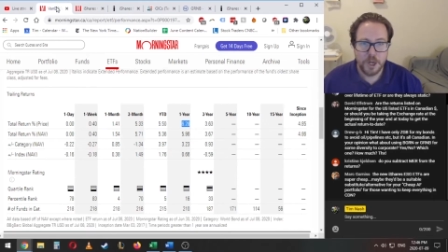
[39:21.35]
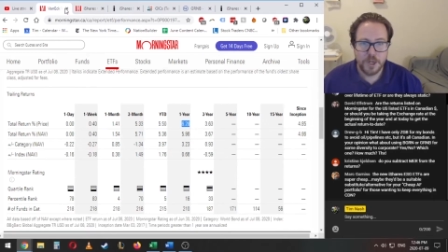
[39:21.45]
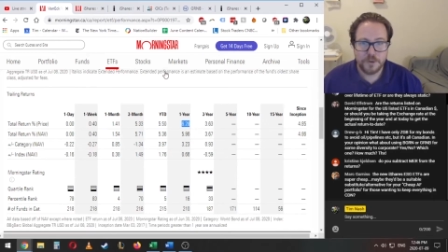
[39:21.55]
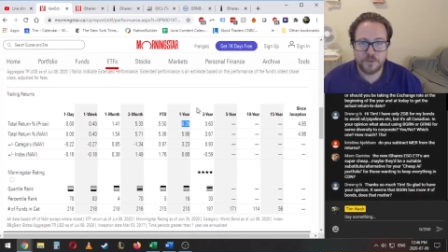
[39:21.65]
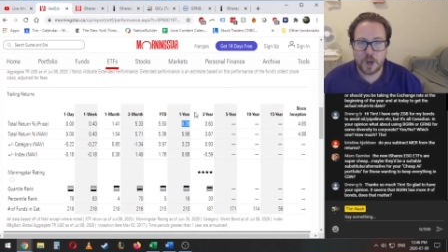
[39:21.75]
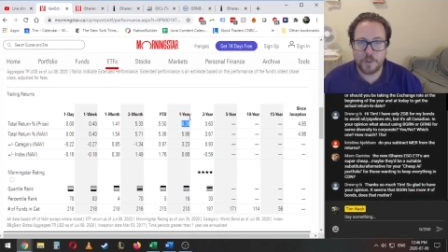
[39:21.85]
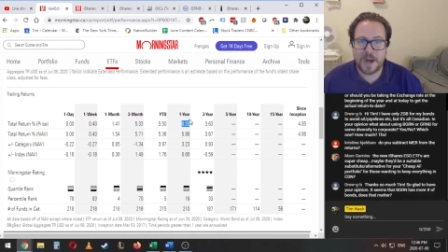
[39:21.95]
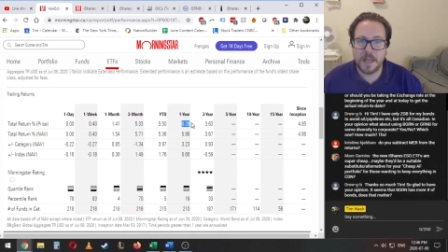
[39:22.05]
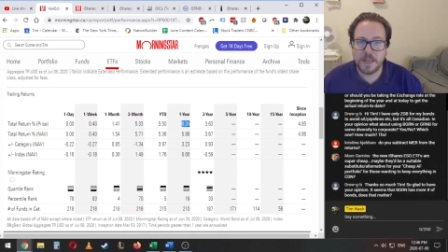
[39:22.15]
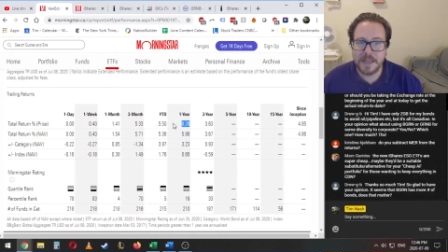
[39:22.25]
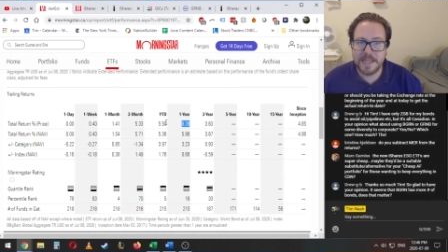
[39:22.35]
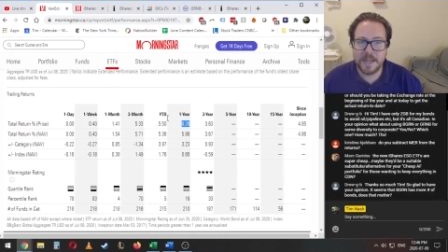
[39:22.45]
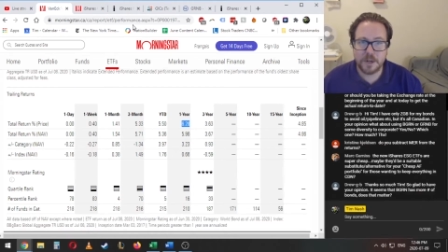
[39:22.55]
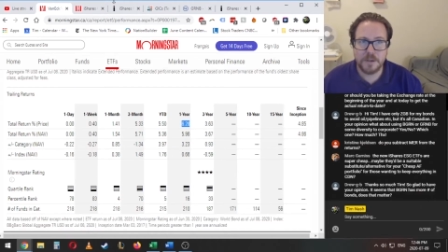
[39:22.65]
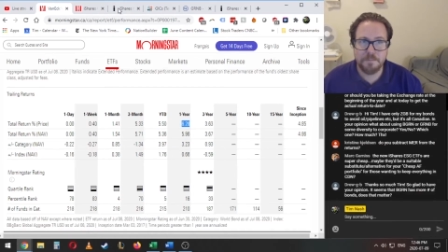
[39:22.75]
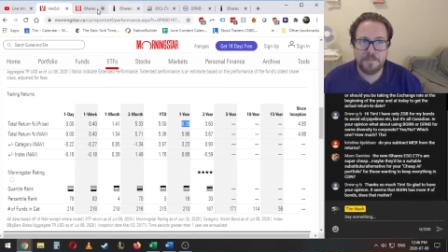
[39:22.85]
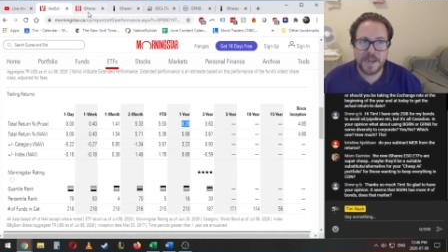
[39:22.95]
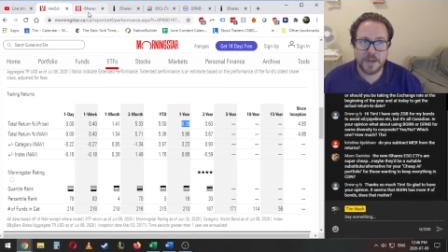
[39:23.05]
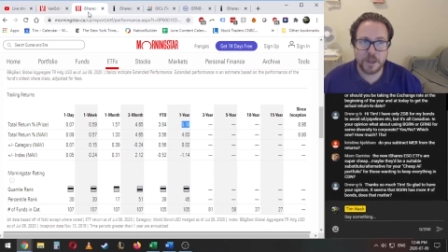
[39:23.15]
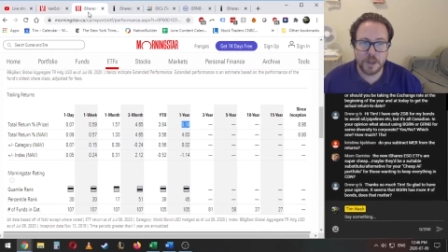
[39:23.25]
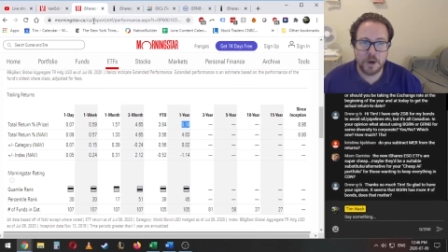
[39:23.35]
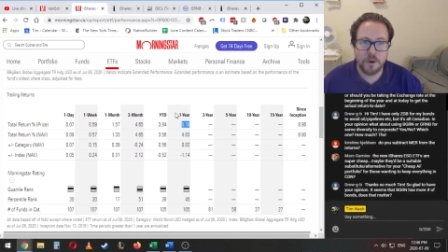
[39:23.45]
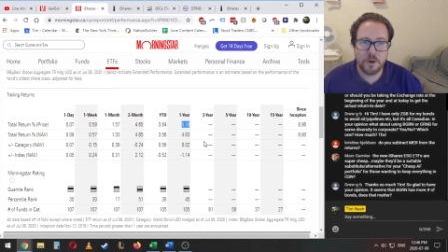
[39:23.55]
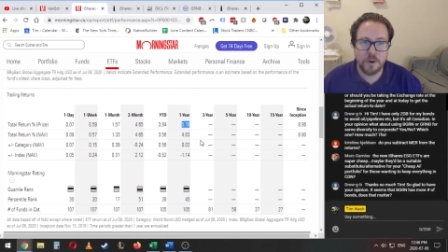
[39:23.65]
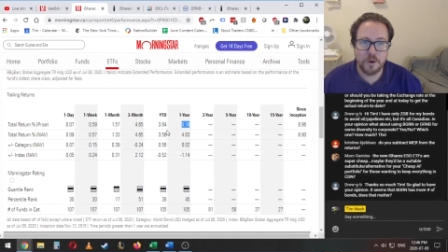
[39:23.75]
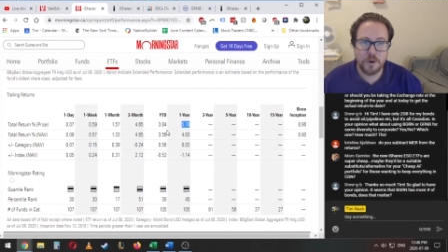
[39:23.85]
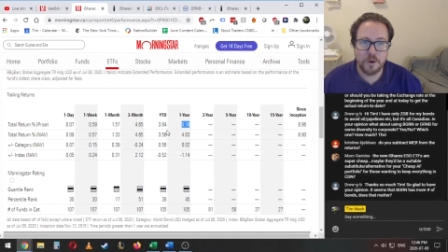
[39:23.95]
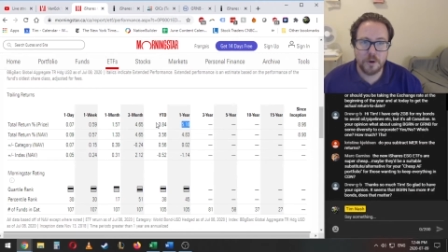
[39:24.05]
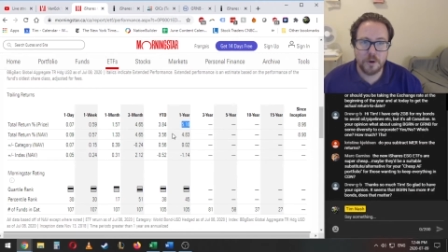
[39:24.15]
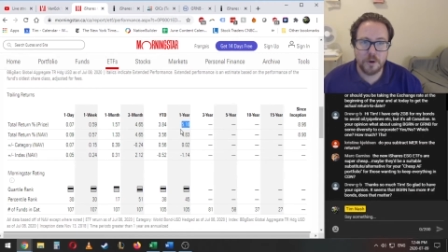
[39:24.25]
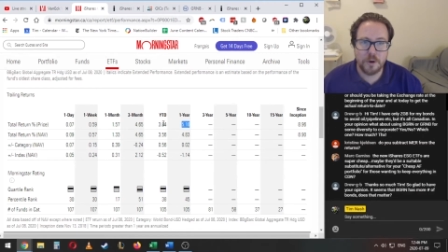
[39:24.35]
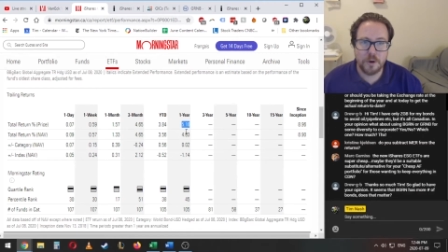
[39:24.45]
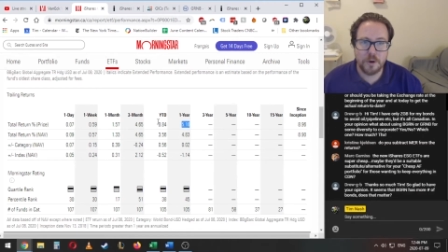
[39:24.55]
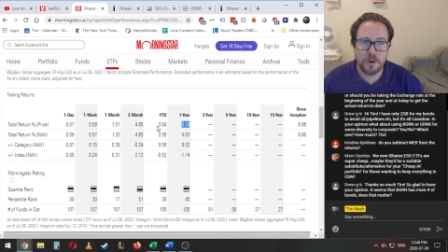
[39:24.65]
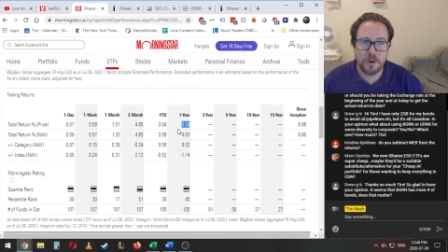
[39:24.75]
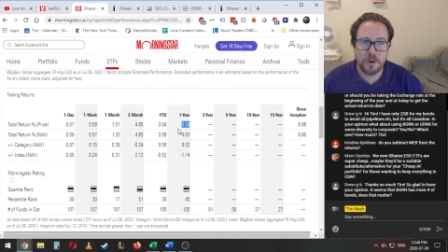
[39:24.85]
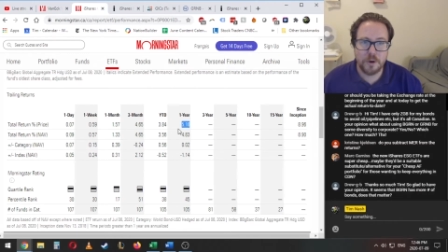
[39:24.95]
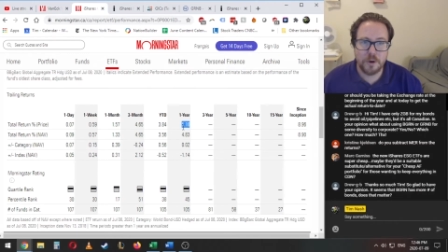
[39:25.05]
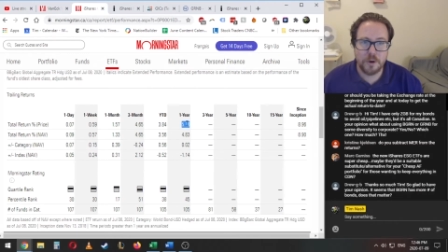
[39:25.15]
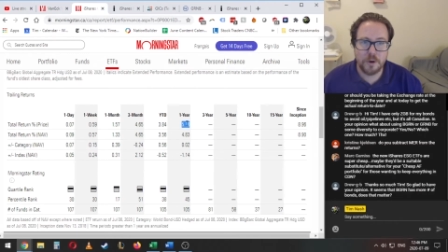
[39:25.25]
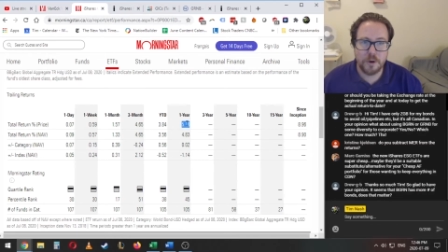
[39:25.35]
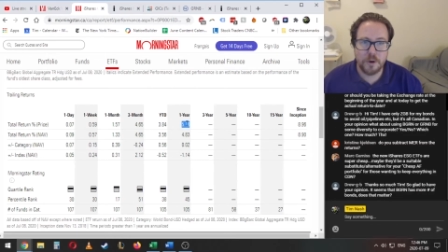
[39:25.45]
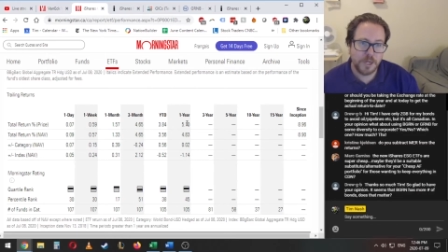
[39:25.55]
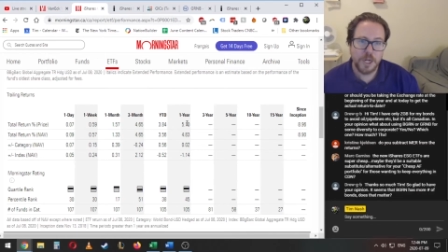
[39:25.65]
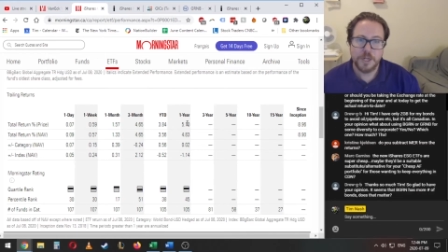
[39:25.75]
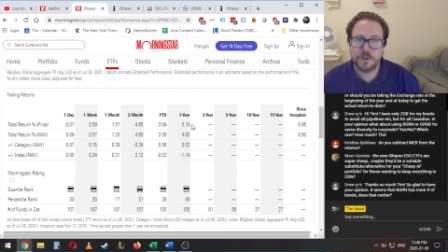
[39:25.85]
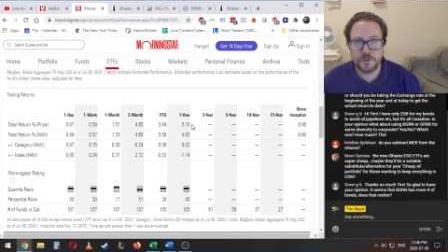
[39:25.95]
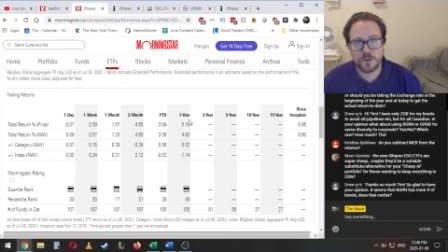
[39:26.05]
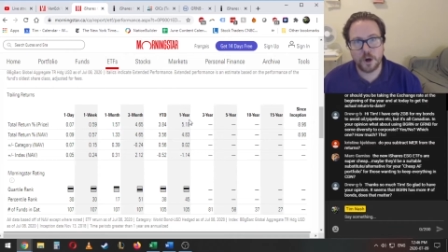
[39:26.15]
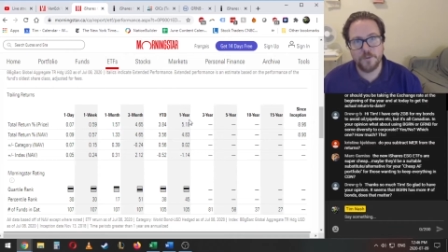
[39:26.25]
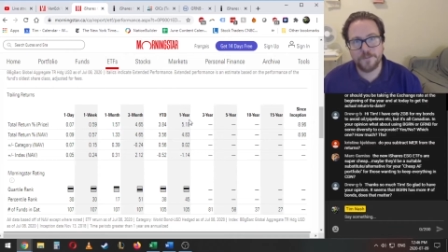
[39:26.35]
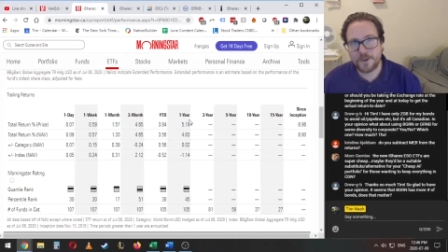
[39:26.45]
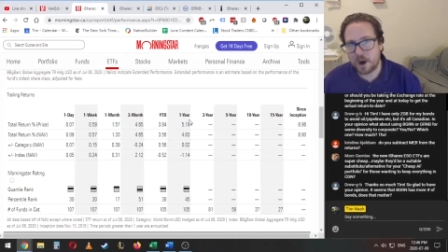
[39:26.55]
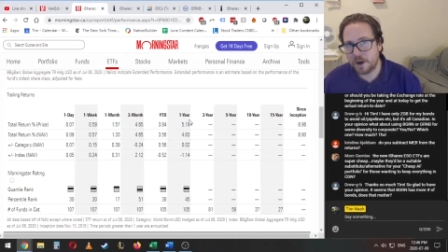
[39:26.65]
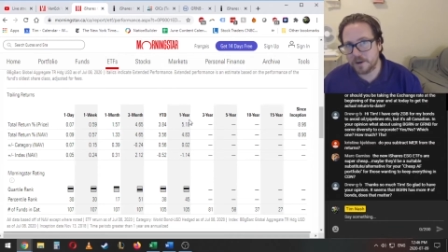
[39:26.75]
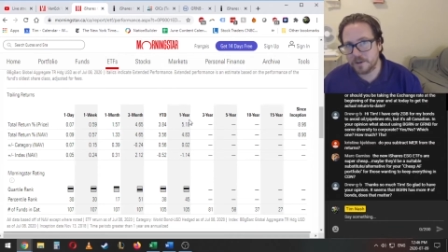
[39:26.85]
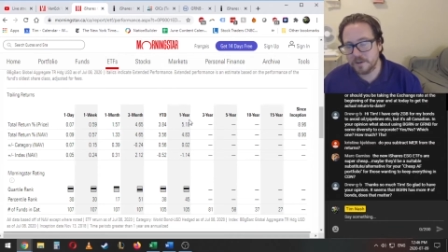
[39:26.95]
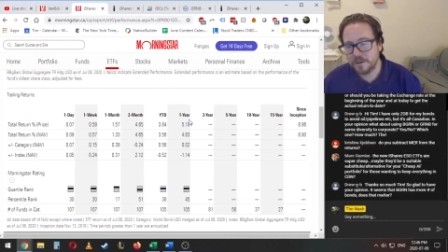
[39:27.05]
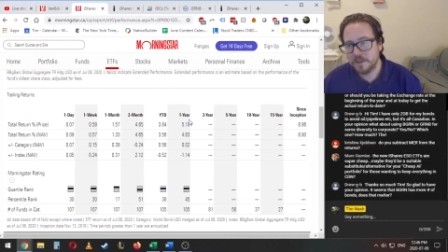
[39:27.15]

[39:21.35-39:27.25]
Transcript: So a little bit lower return on the iShares one so far.